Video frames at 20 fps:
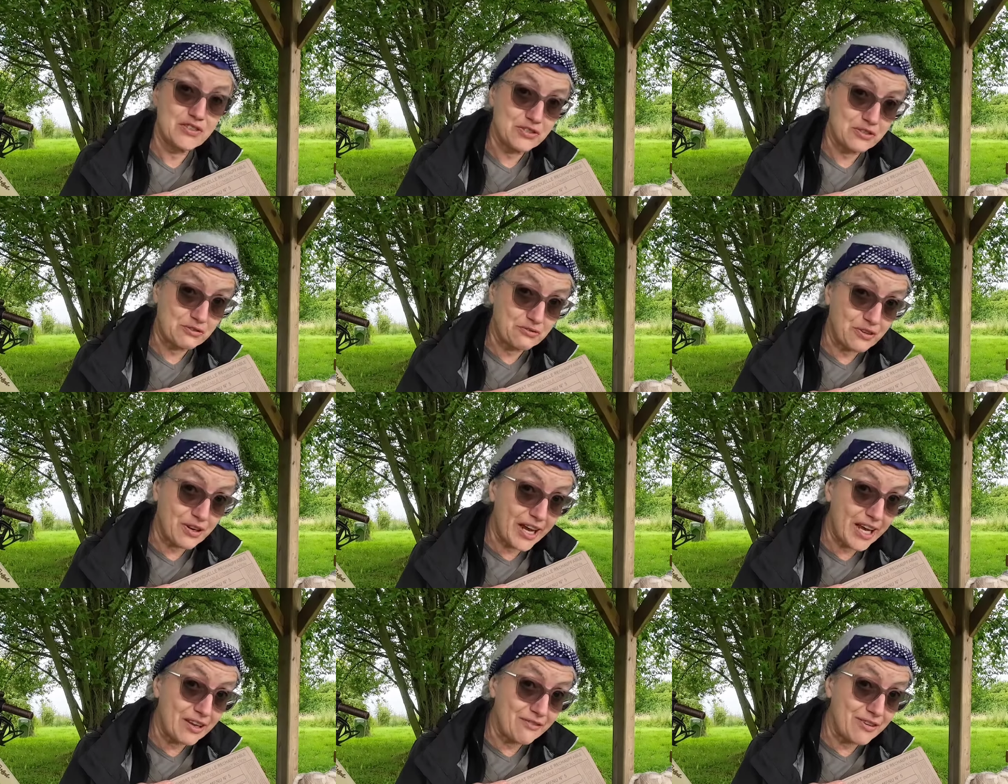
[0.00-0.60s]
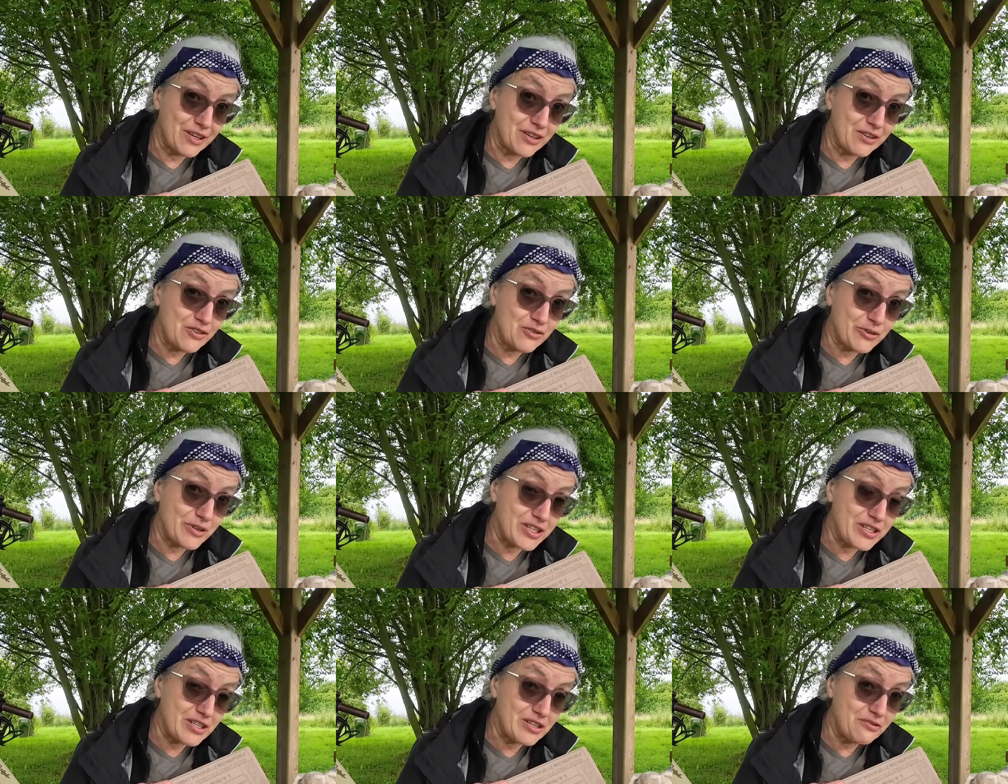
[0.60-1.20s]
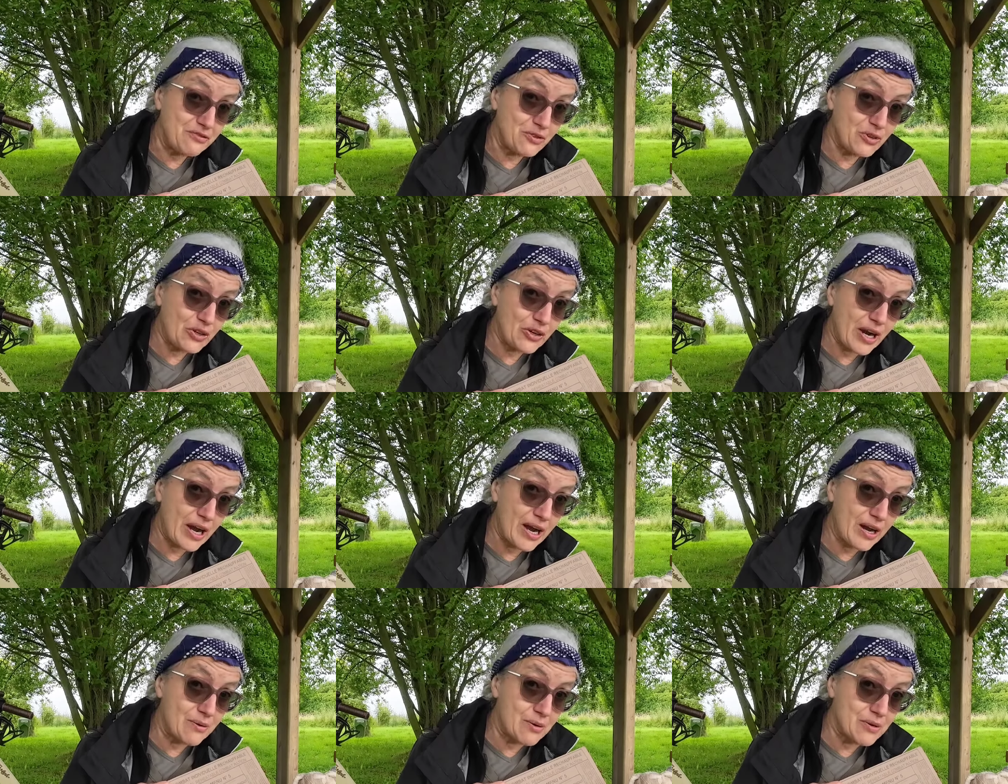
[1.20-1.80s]
surviving 24
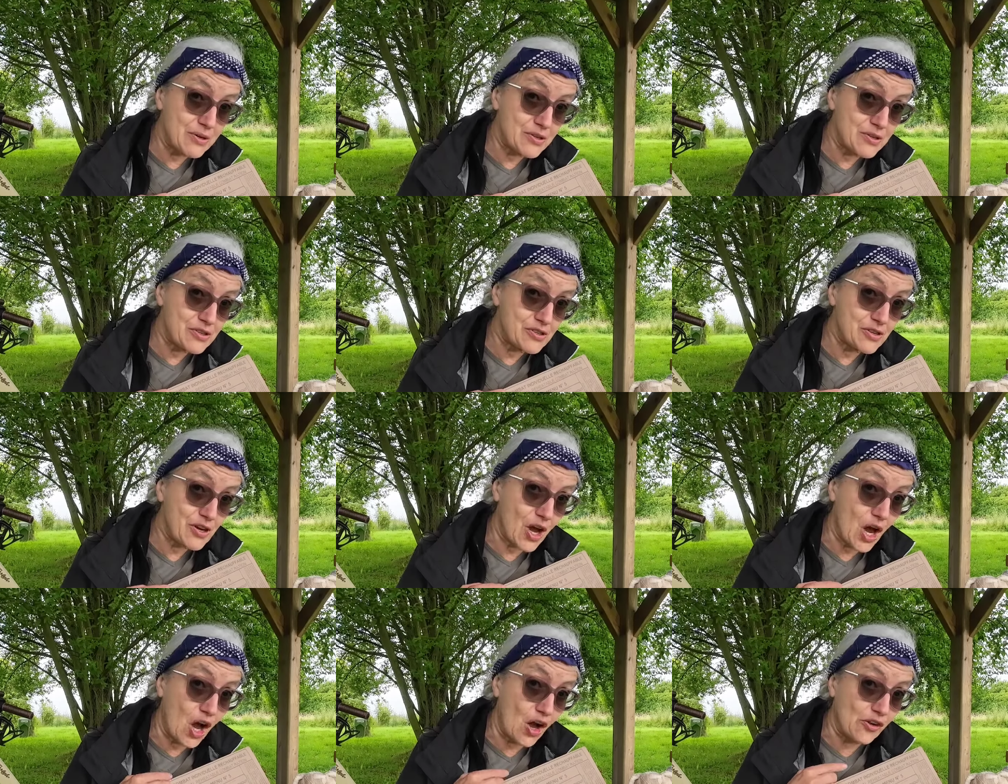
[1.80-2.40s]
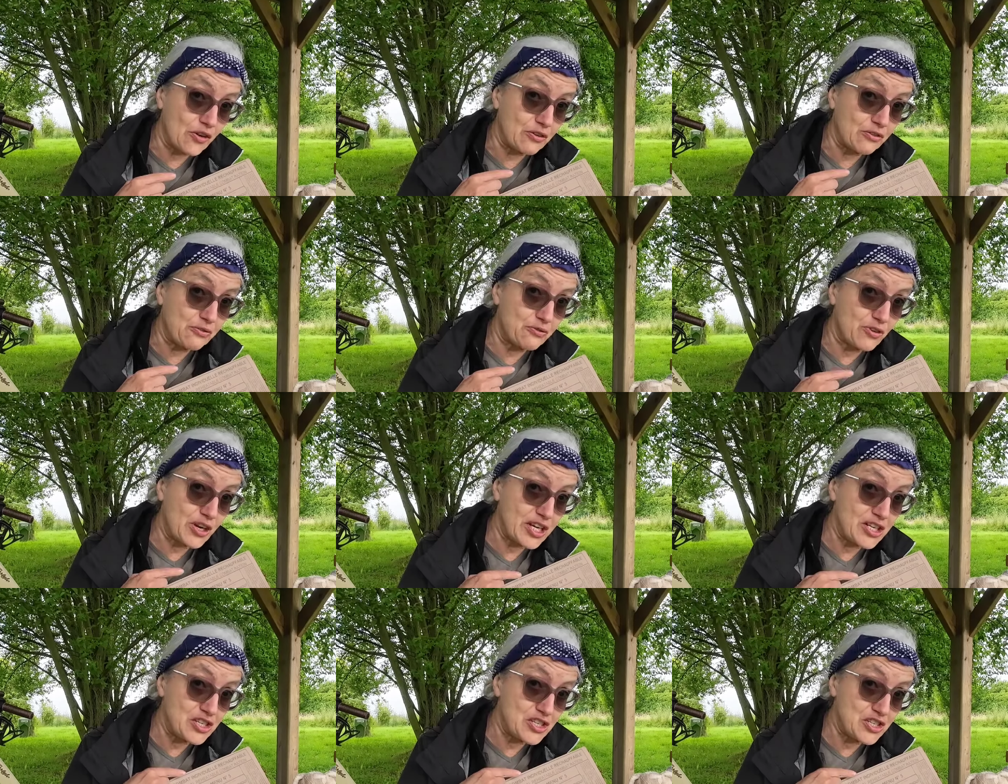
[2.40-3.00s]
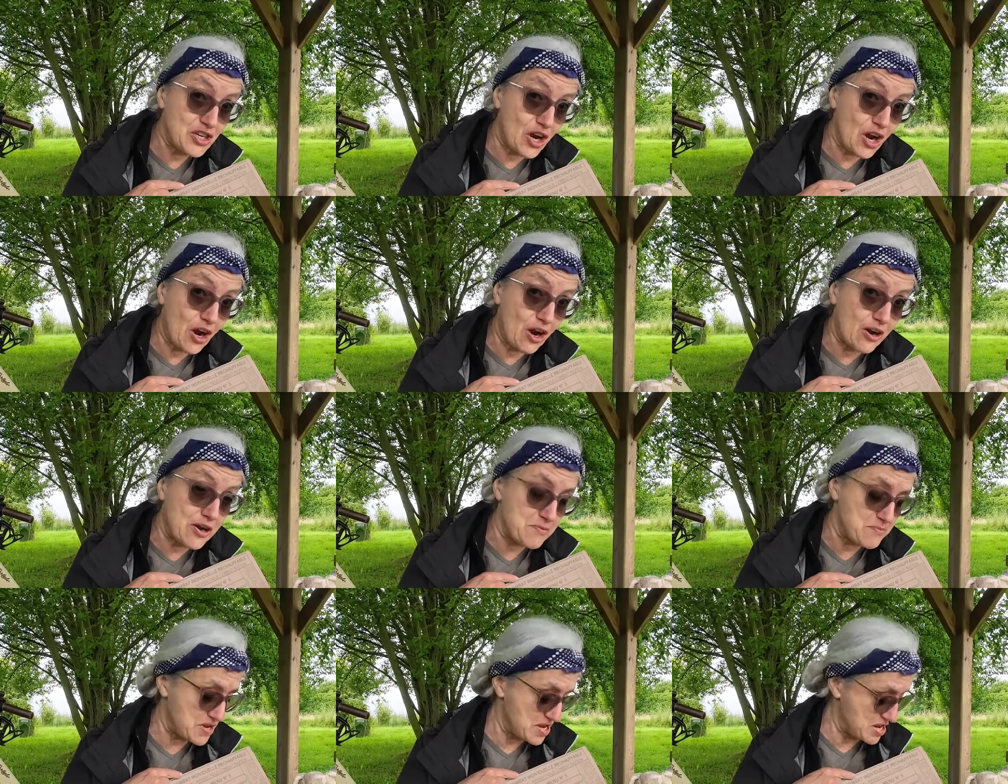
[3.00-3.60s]
hours on a French
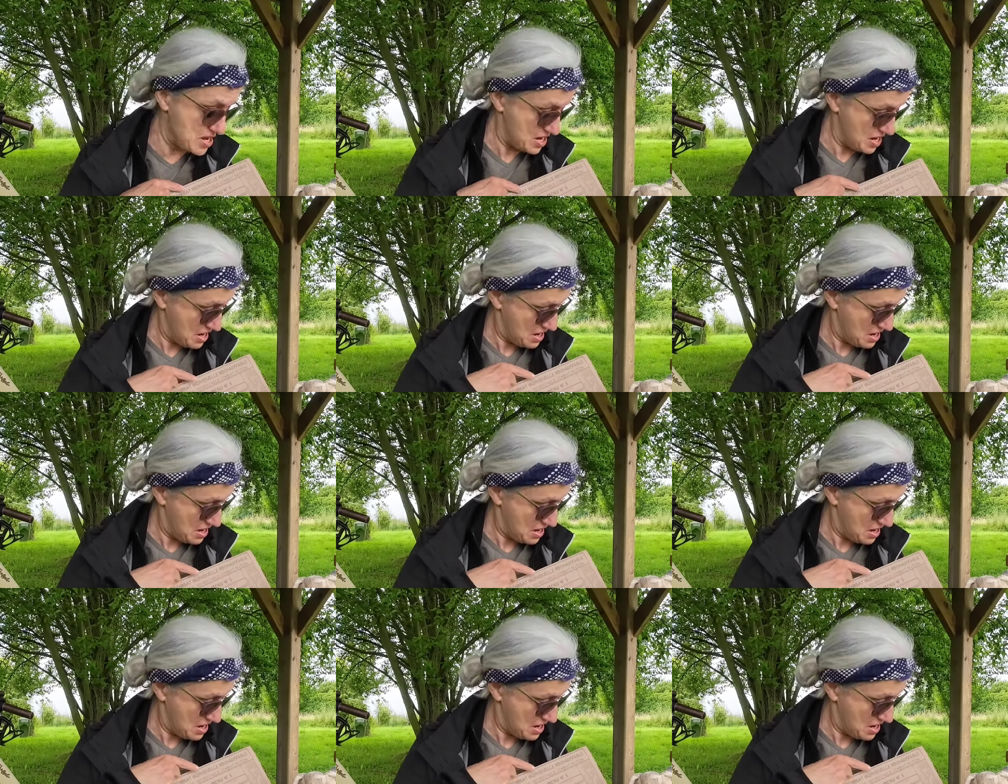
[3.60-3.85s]
army